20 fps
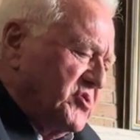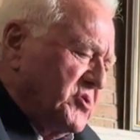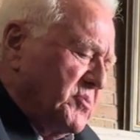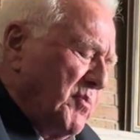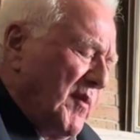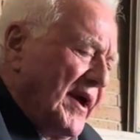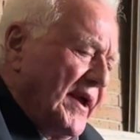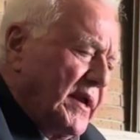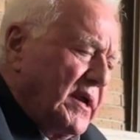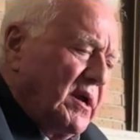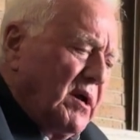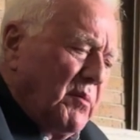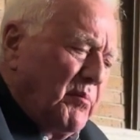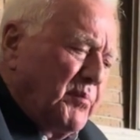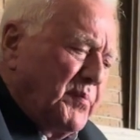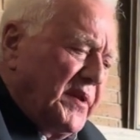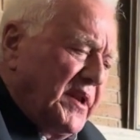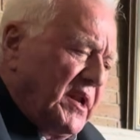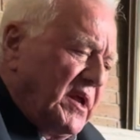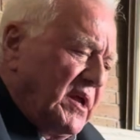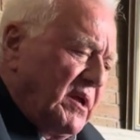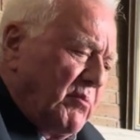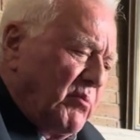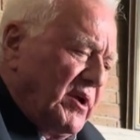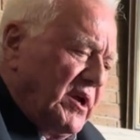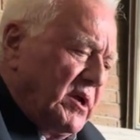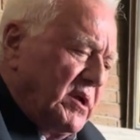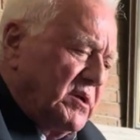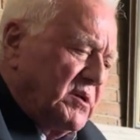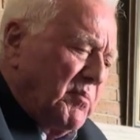my company
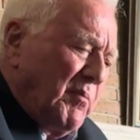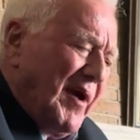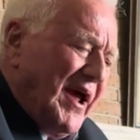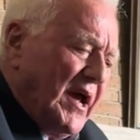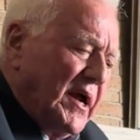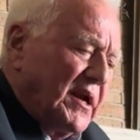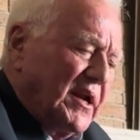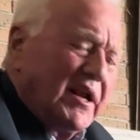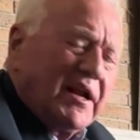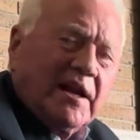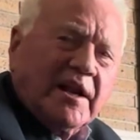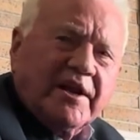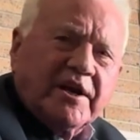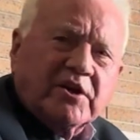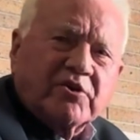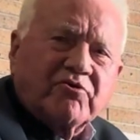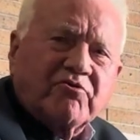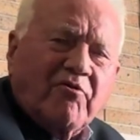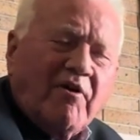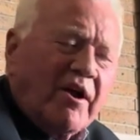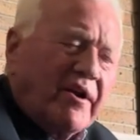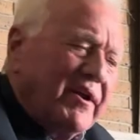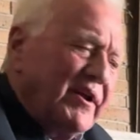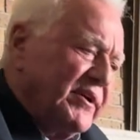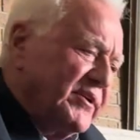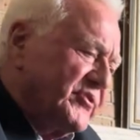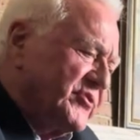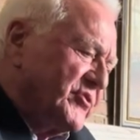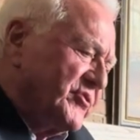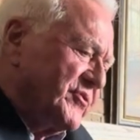with Magna
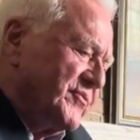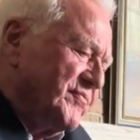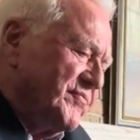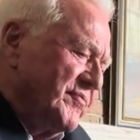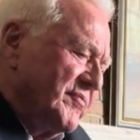Electronics.